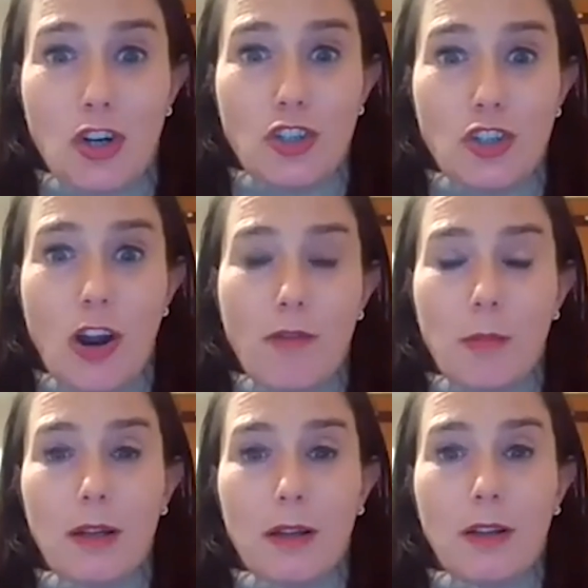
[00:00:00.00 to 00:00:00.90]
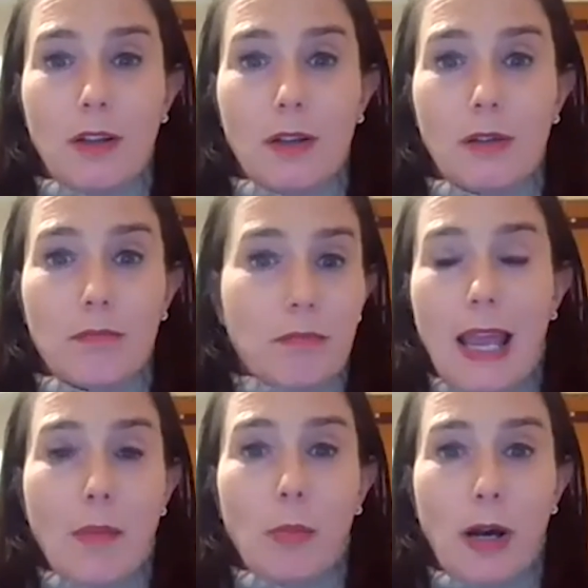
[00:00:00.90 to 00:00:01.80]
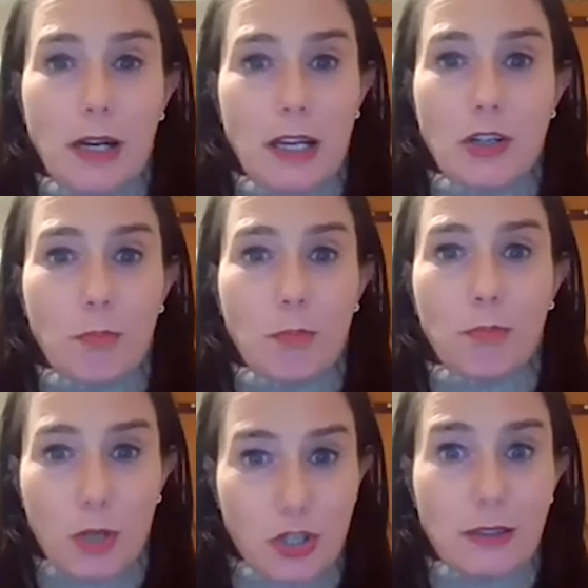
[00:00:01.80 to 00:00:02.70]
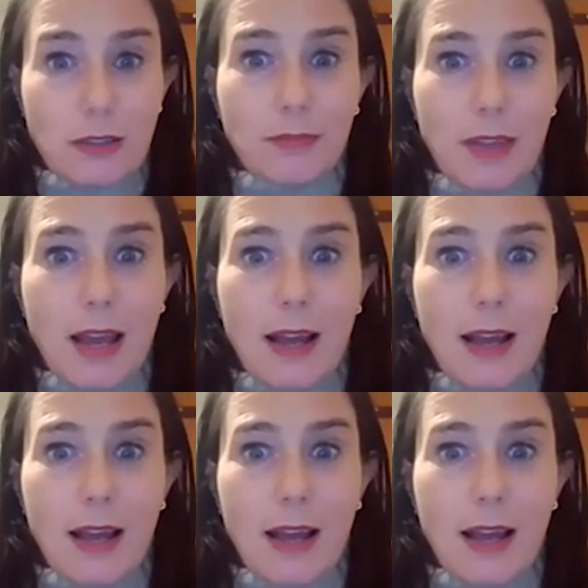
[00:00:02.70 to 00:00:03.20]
a job from a able-bodied person.